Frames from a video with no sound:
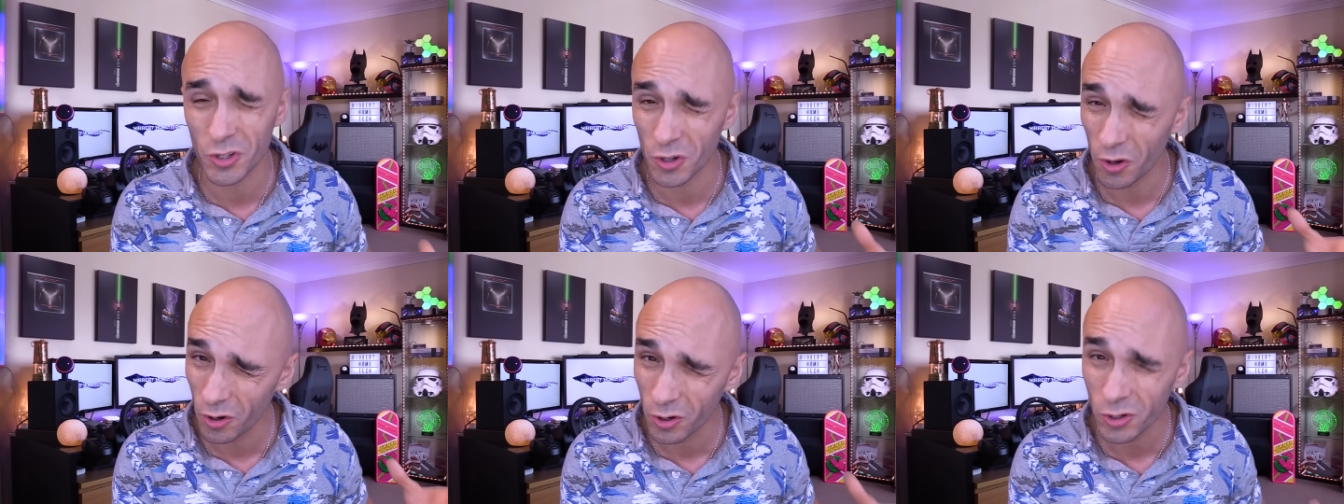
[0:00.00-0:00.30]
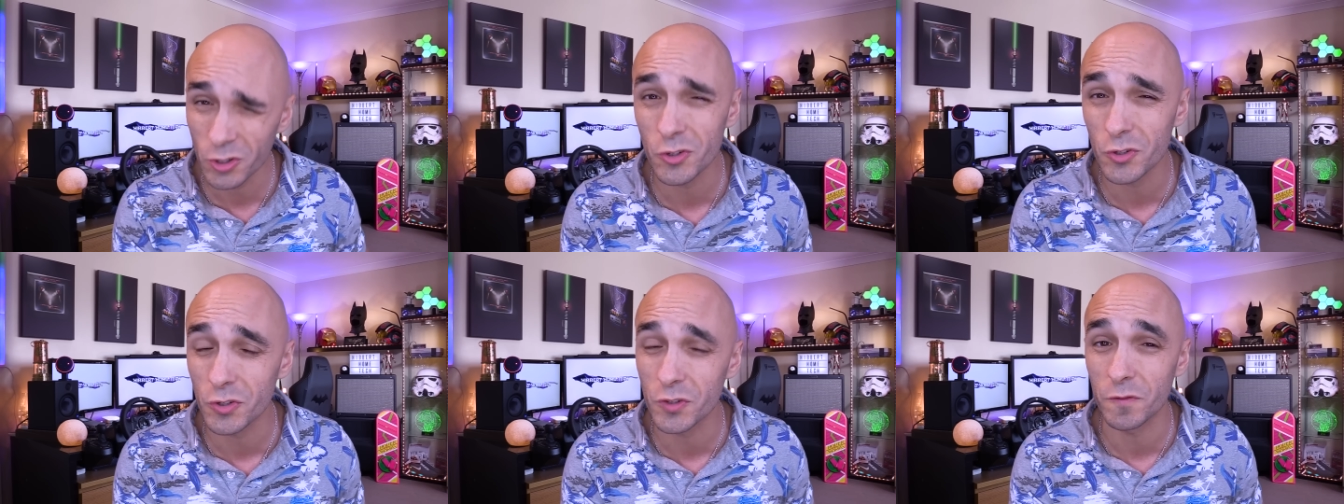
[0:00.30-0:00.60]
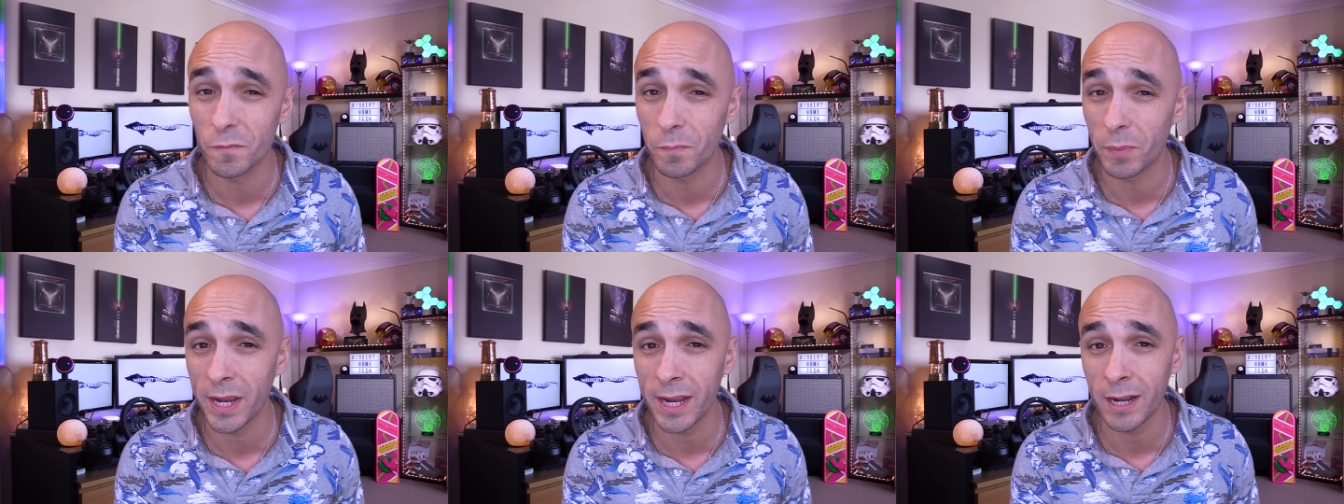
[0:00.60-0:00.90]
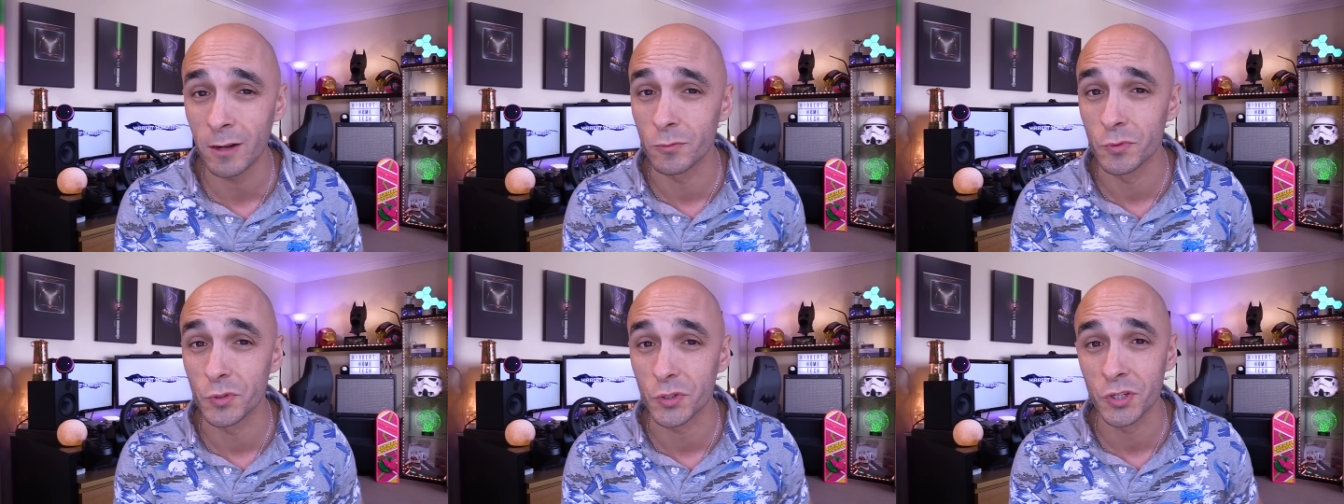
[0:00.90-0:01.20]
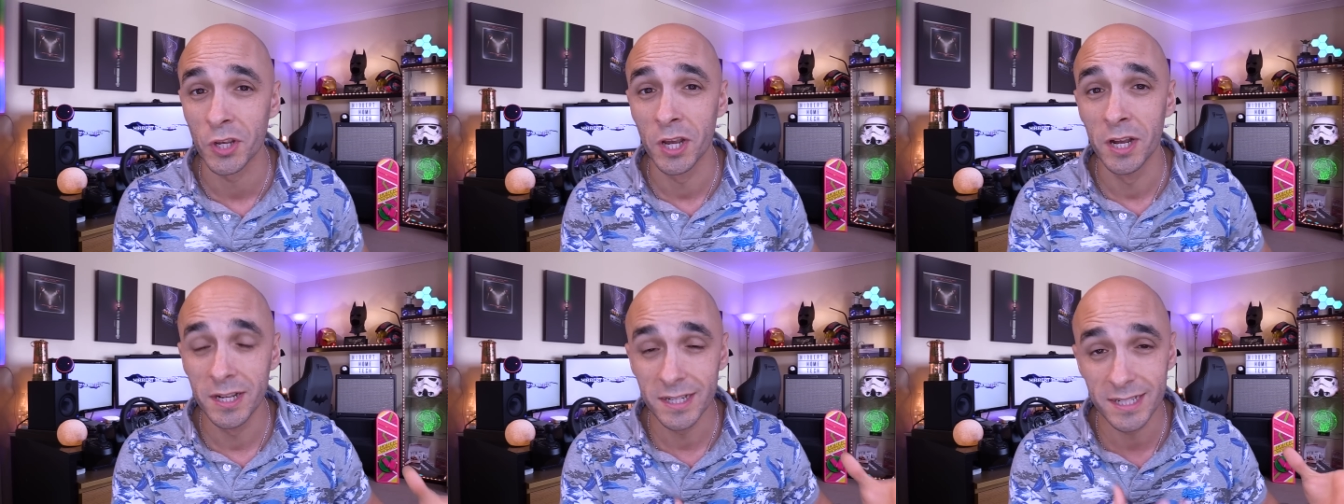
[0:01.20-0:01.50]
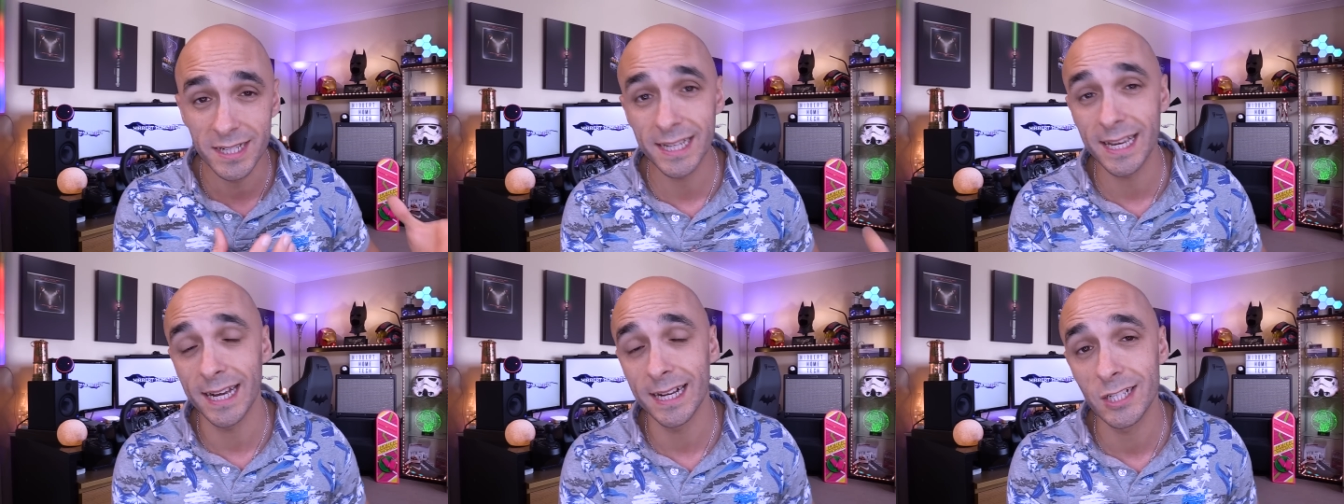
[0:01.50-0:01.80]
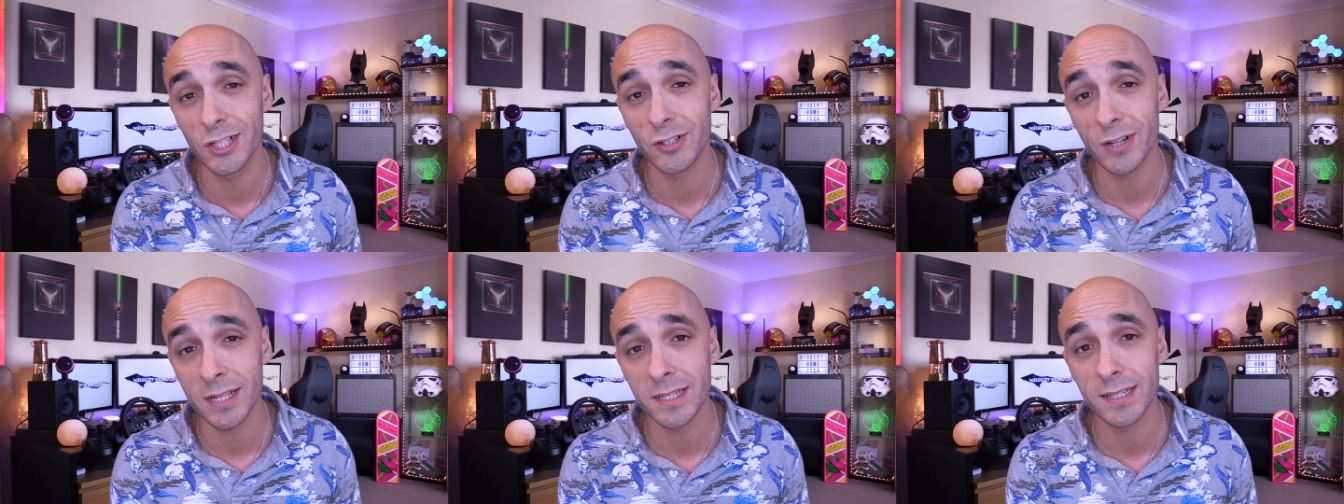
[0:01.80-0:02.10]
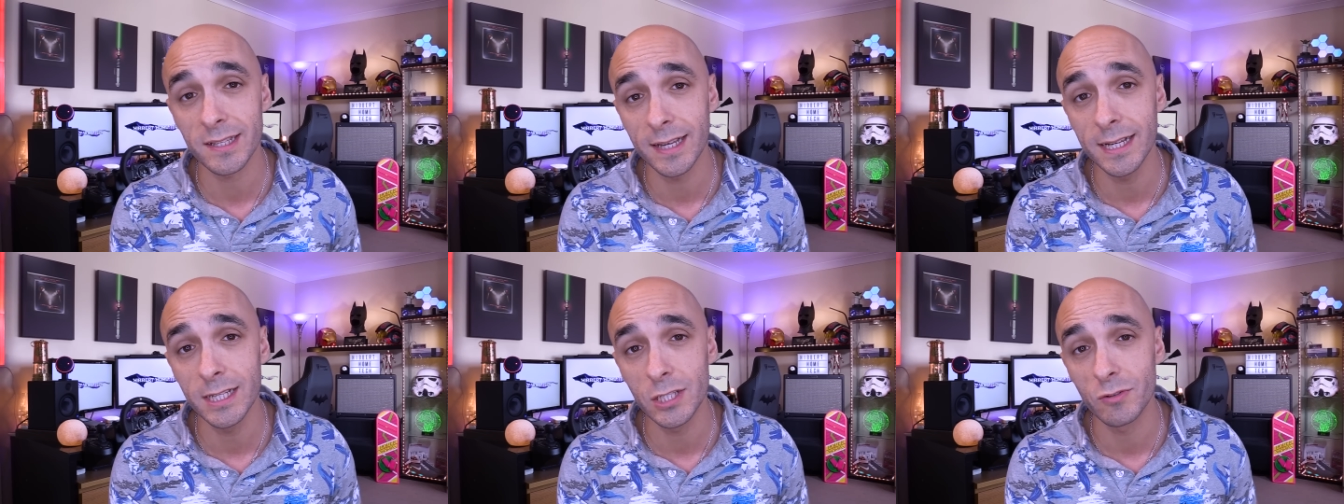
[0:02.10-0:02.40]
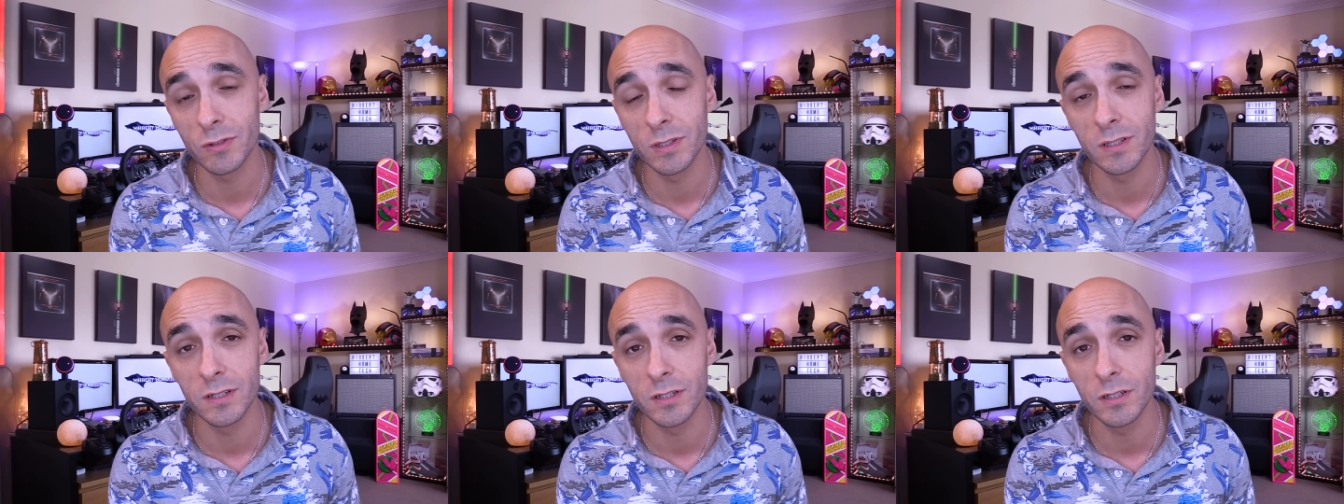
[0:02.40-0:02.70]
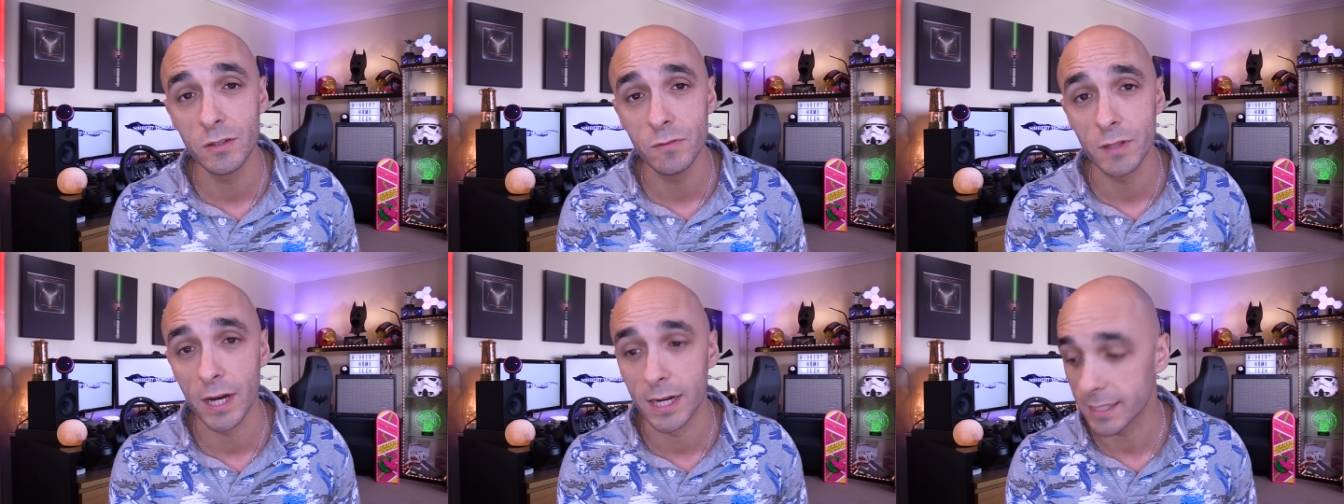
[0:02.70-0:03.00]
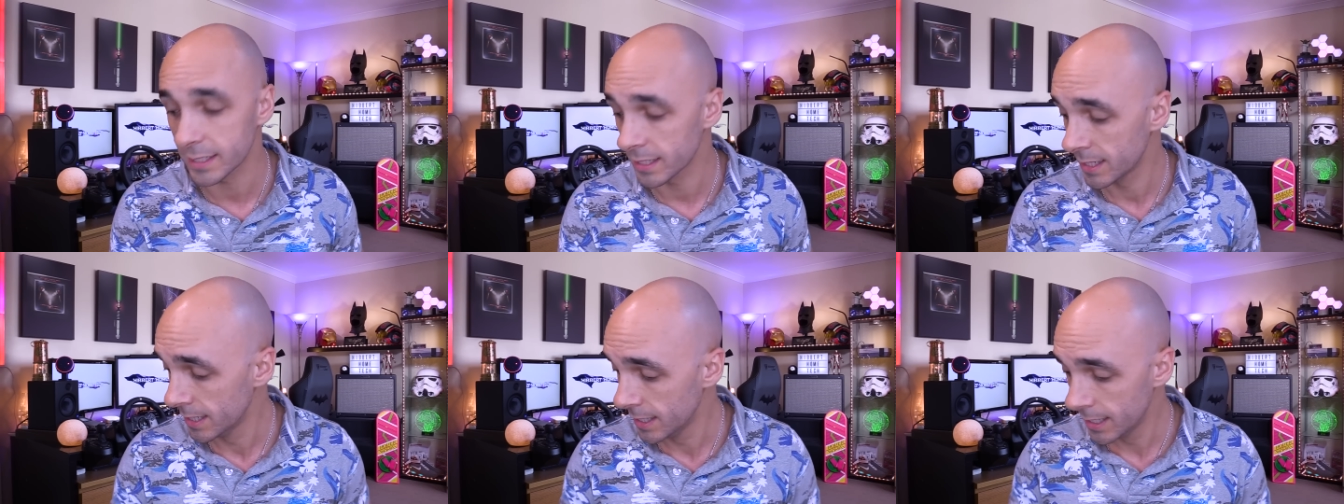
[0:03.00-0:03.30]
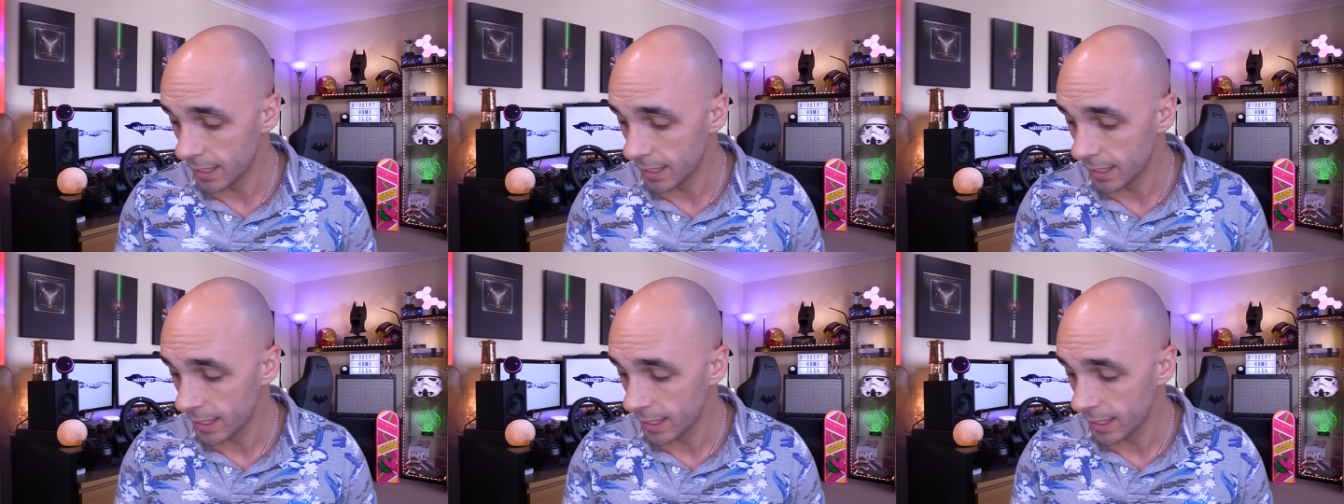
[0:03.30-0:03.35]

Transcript: and hundreds of pounds to get a translator in to do that.